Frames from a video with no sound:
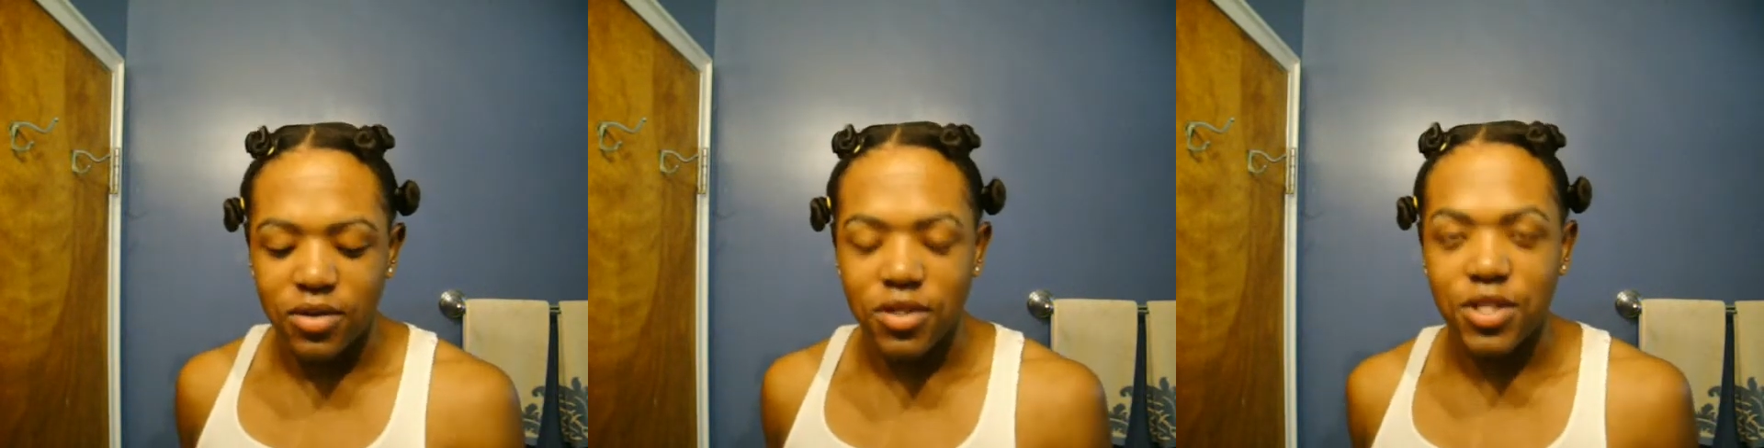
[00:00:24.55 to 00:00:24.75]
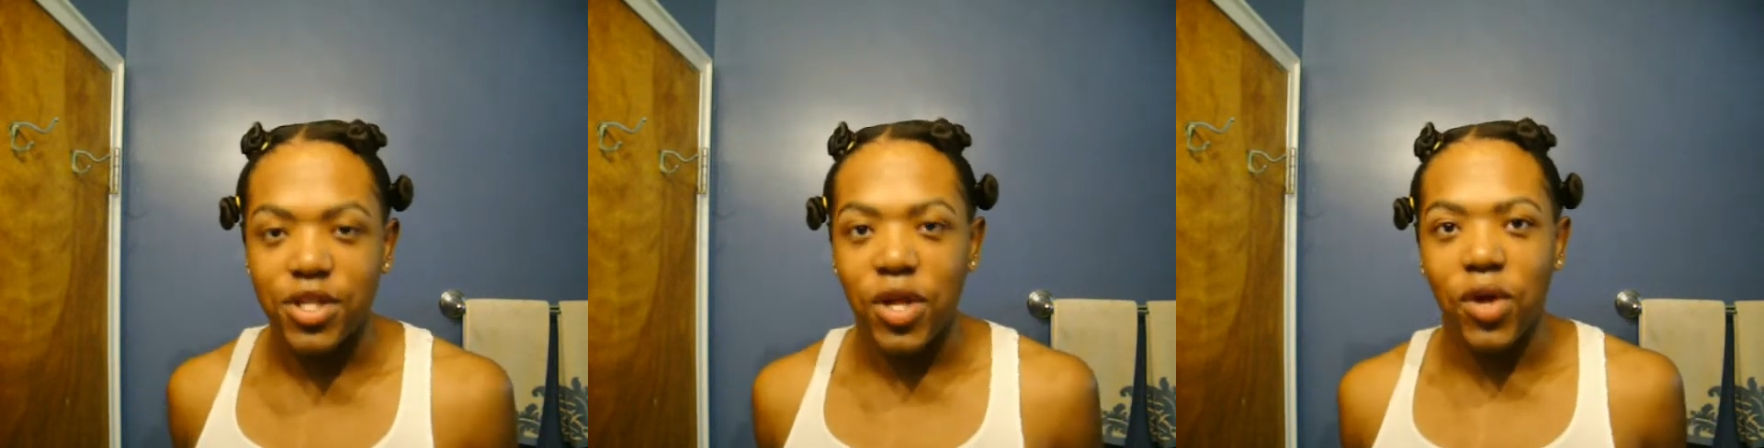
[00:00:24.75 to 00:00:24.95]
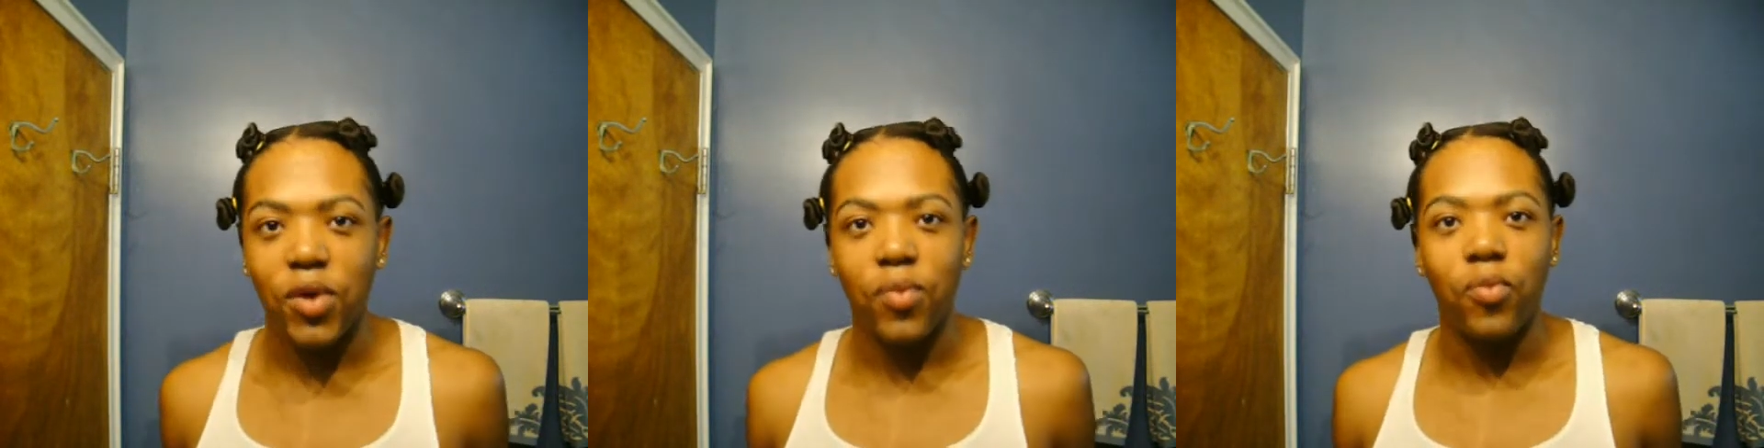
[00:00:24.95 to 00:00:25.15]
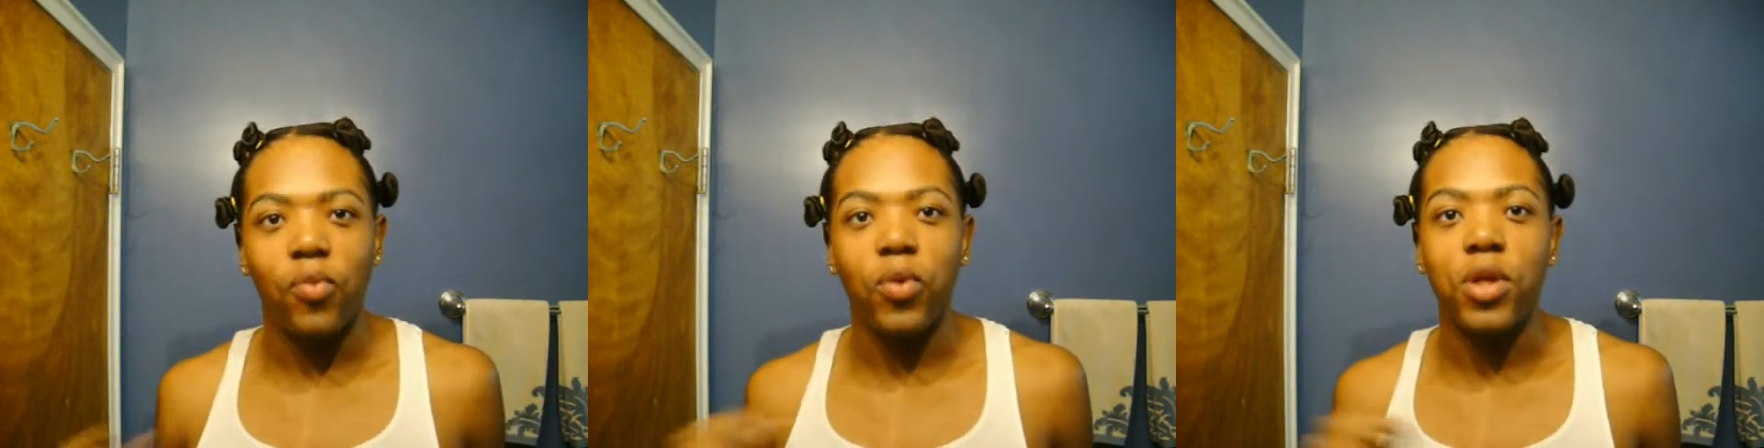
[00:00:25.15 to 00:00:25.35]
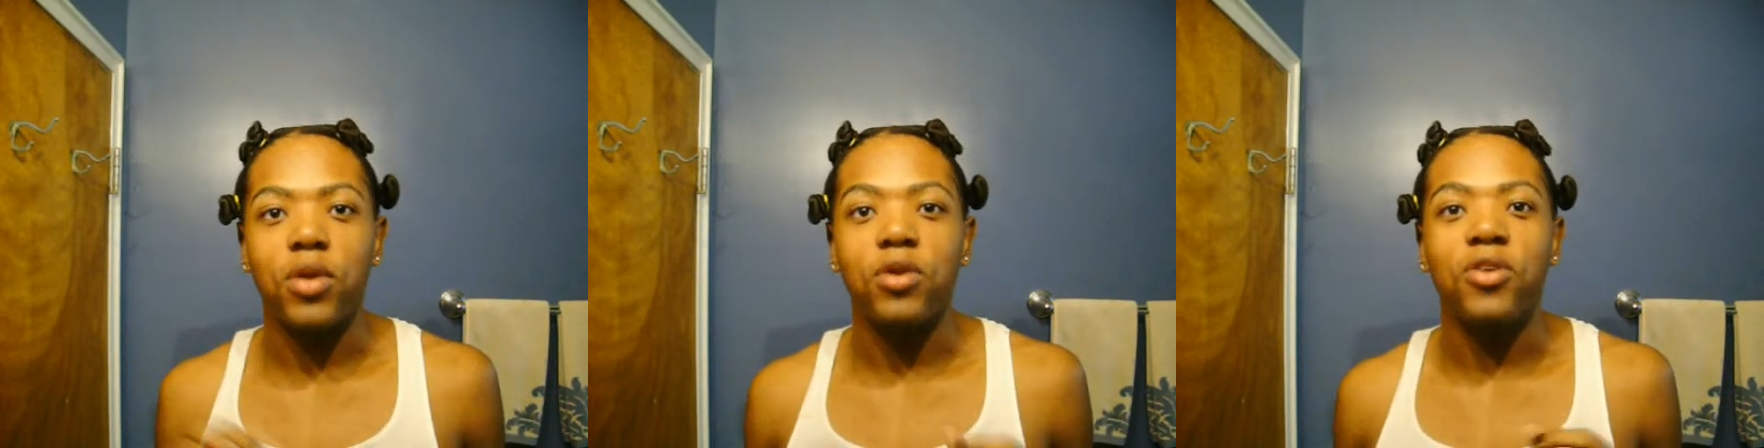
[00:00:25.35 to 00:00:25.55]
So
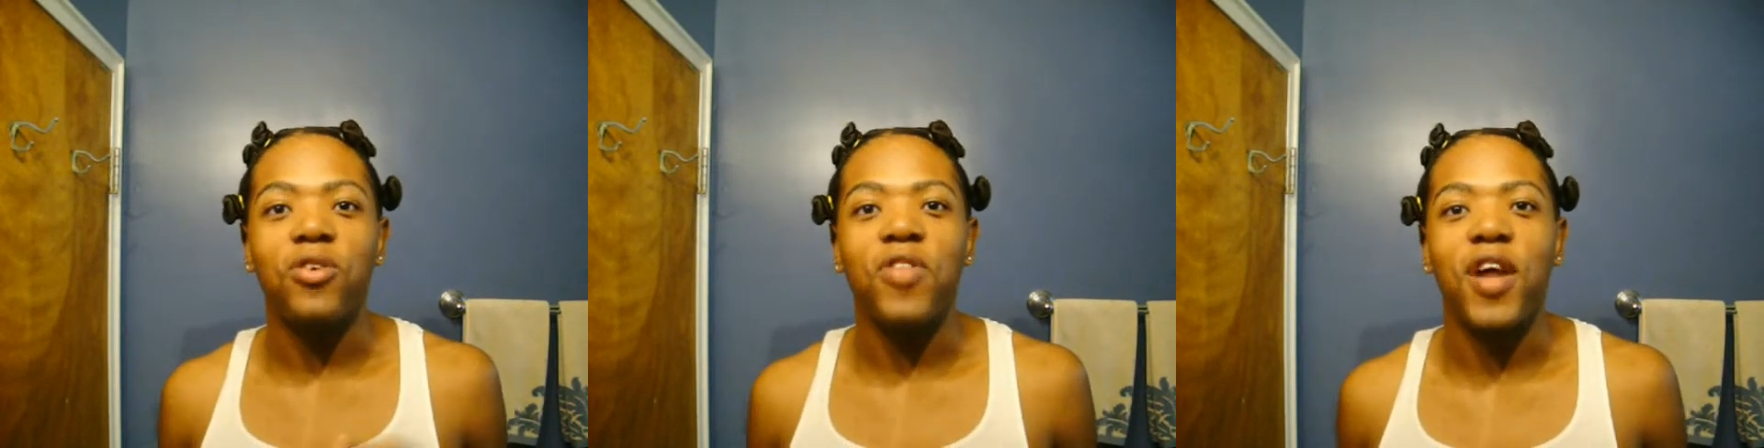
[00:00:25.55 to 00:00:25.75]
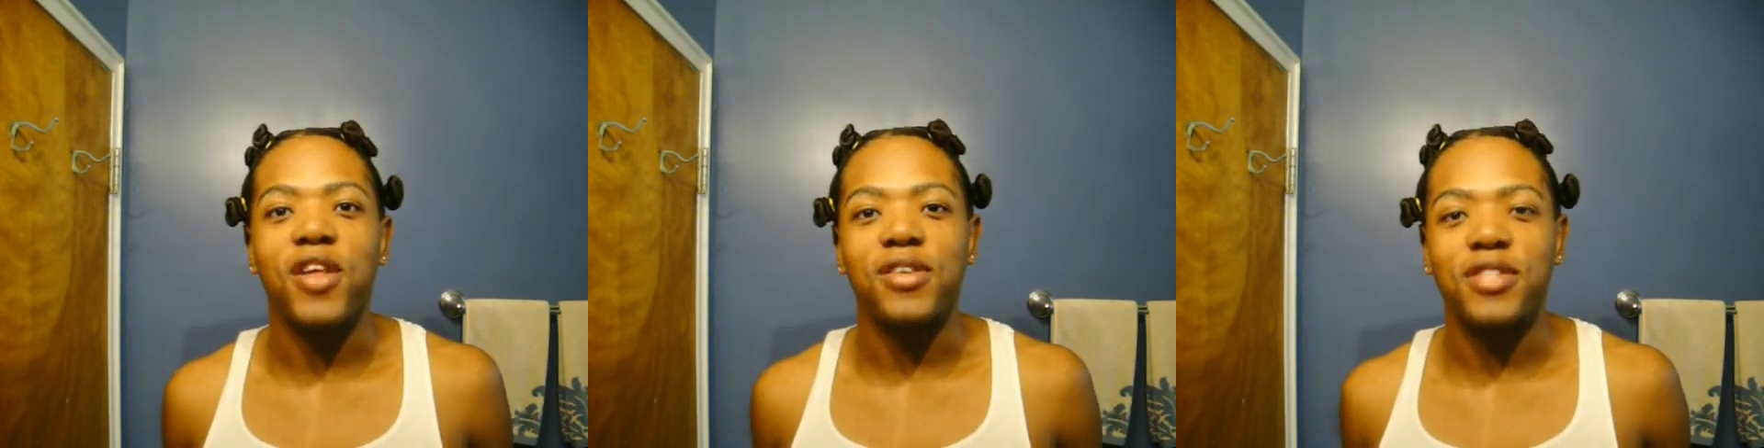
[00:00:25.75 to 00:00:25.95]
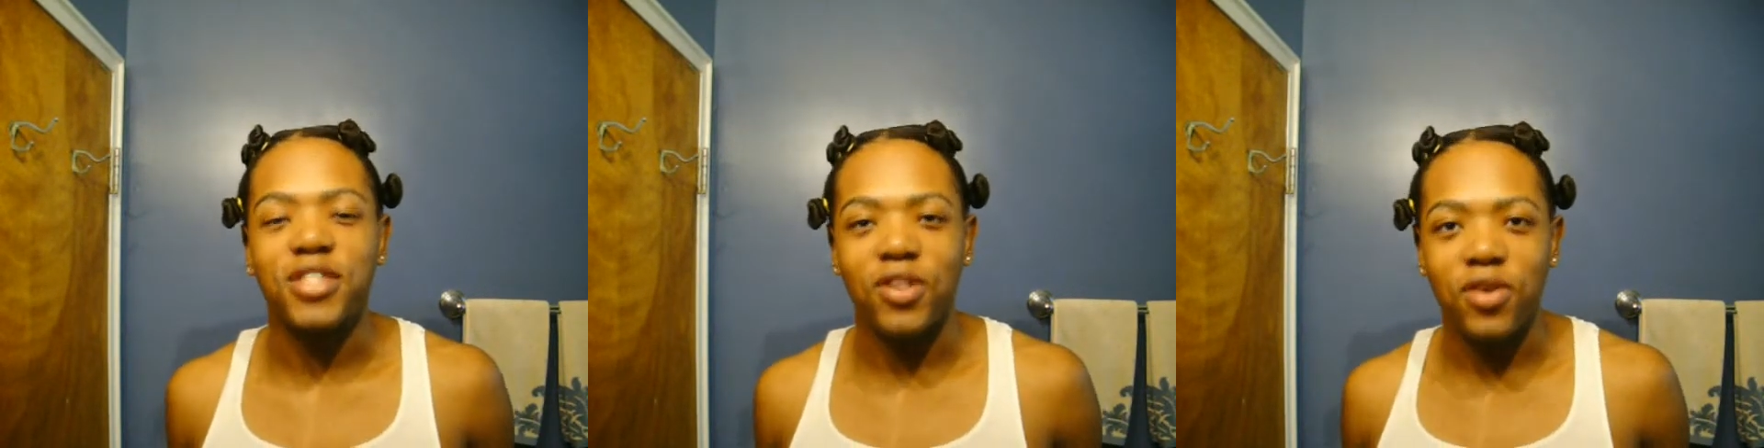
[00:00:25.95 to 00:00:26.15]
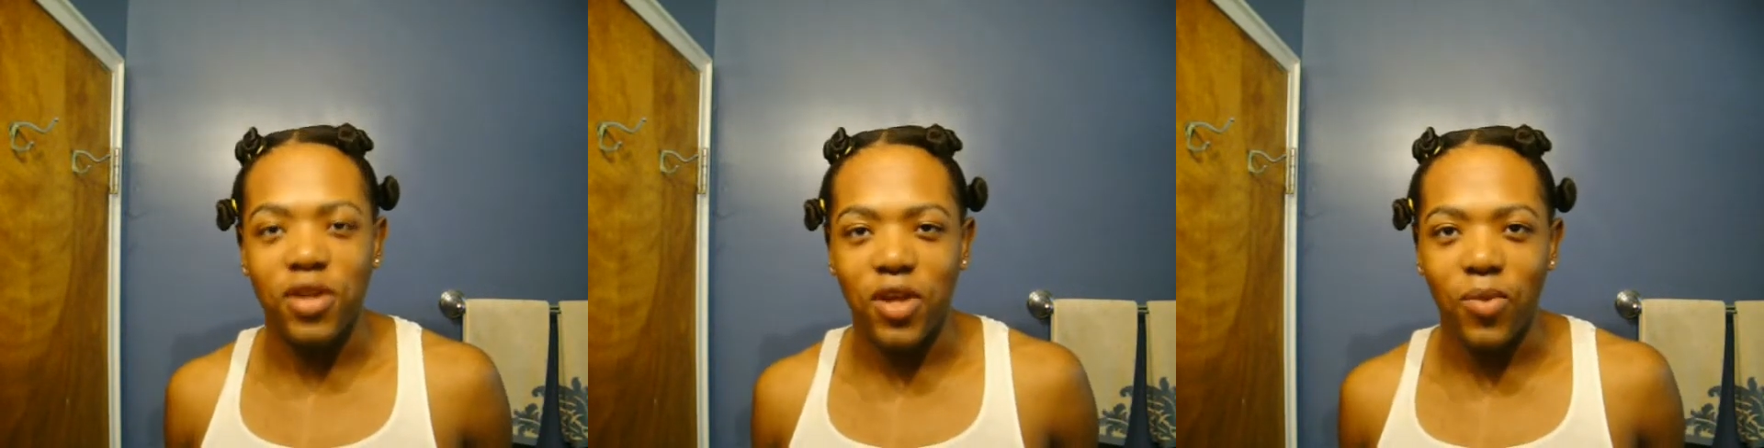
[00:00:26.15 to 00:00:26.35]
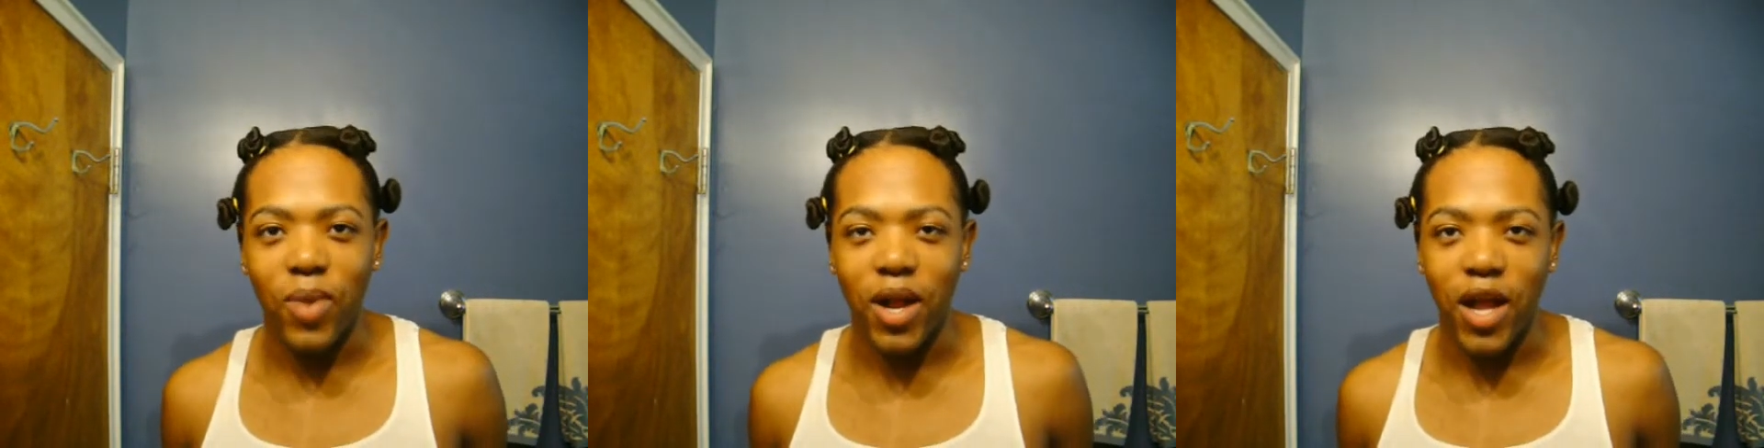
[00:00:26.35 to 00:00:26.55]
when you do that on
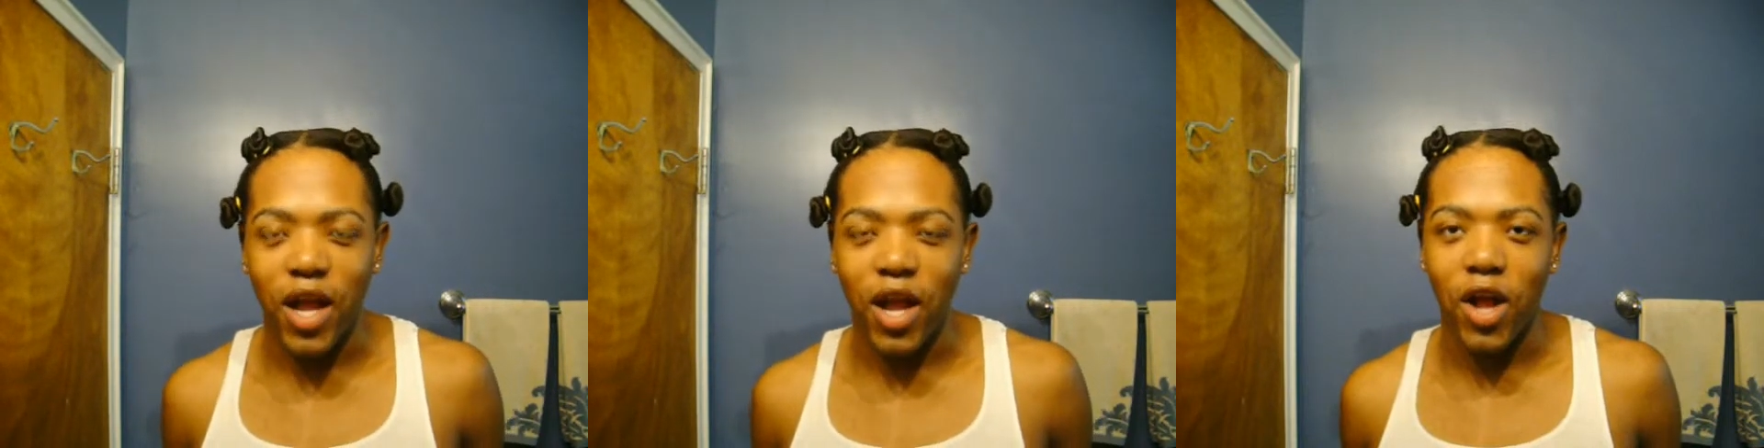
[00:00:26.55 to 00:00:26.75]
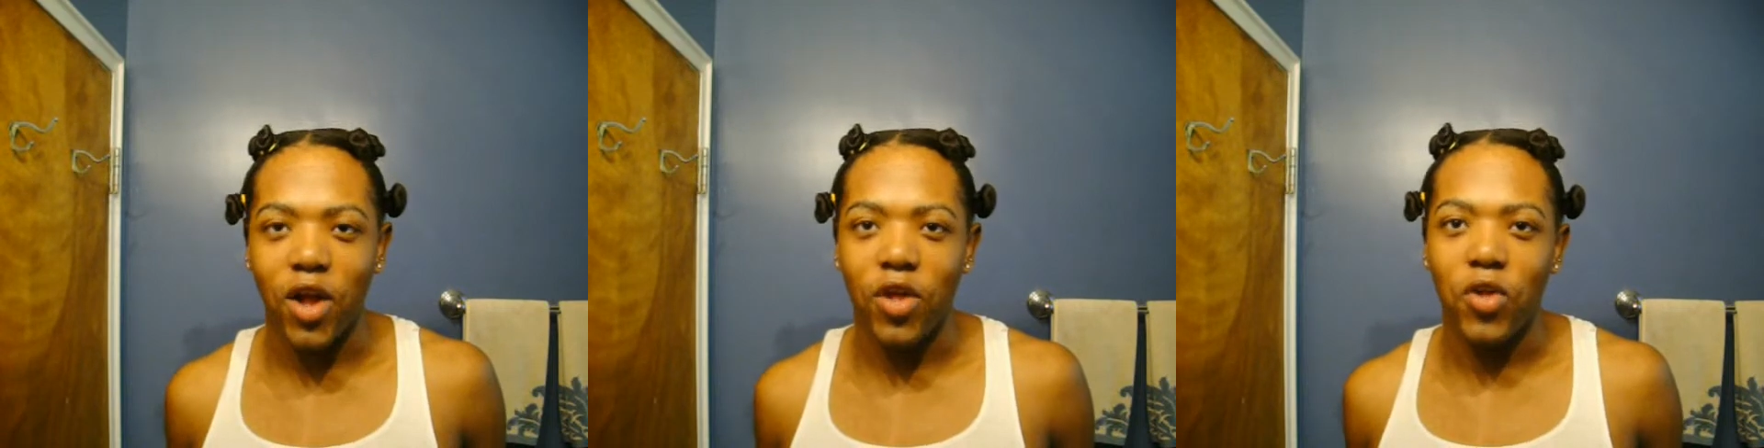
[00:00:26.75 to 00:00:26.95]
soaking wet hair,